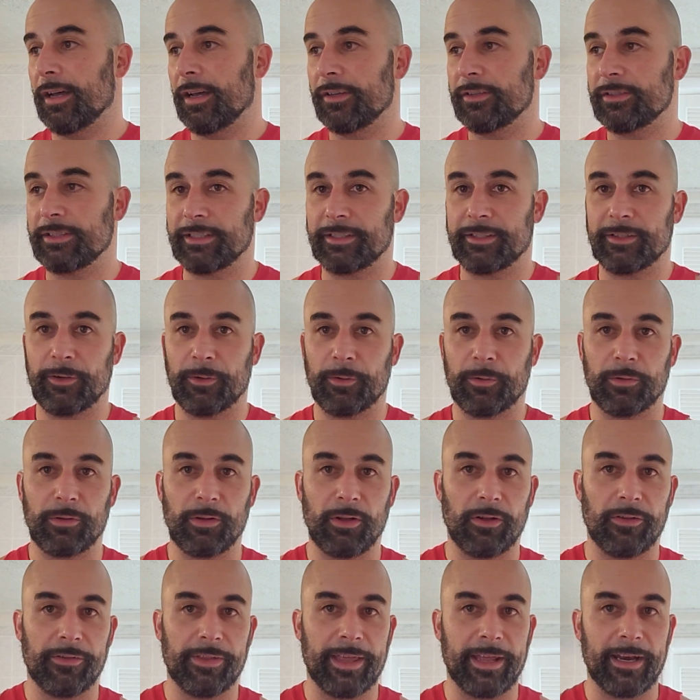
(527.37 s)
to total
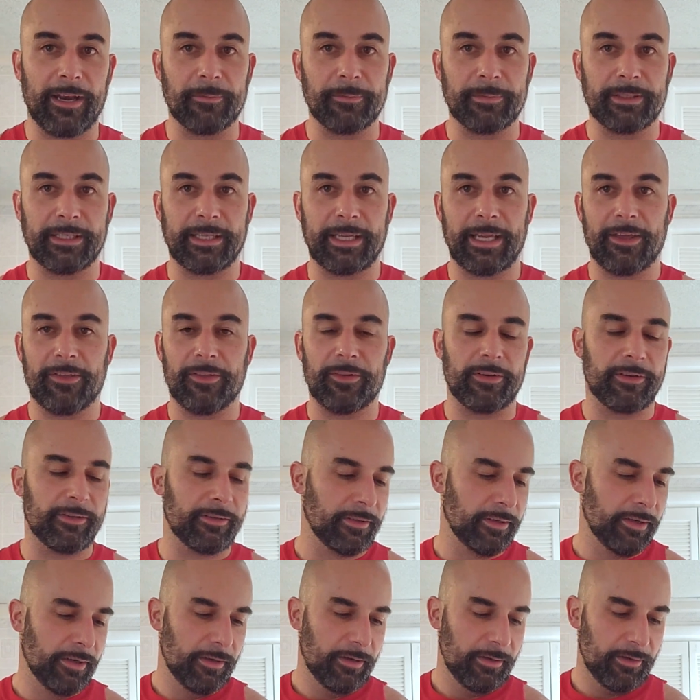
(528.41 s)
all that up together,
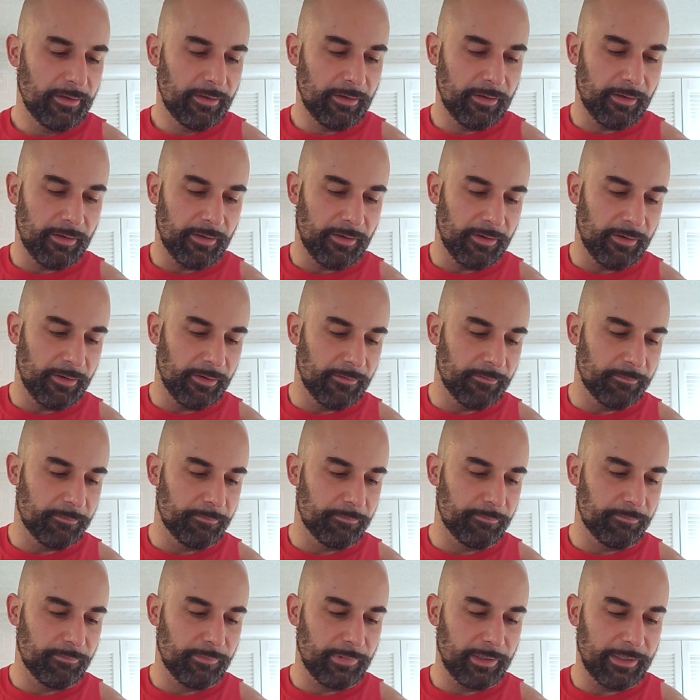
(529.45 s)

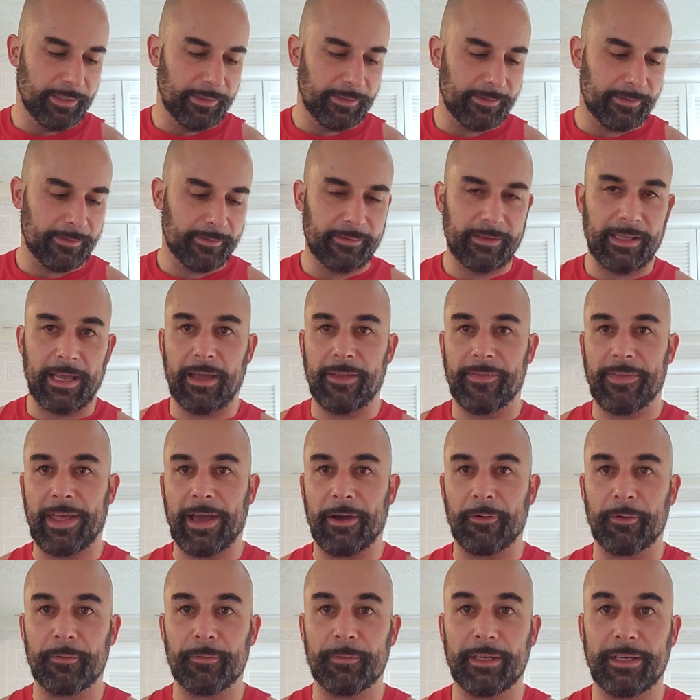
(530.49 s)
but that
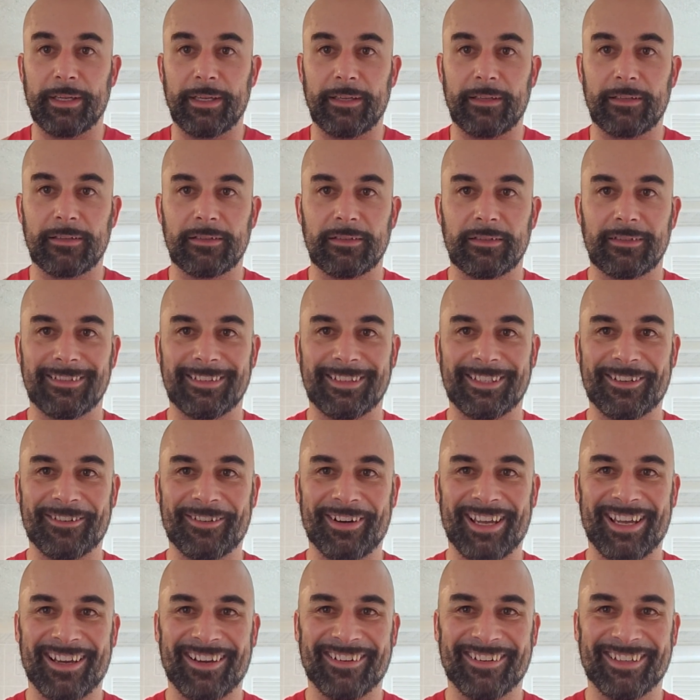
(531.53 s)
would be the
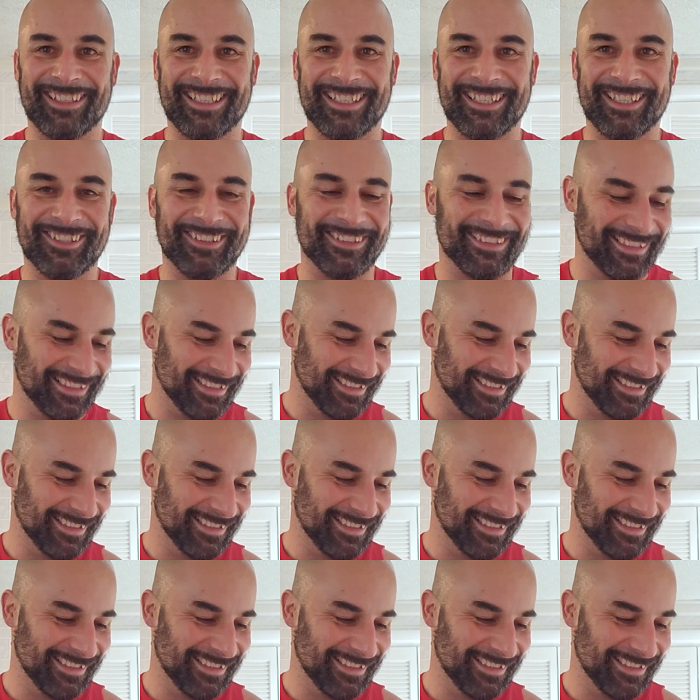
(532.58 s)
way I would go.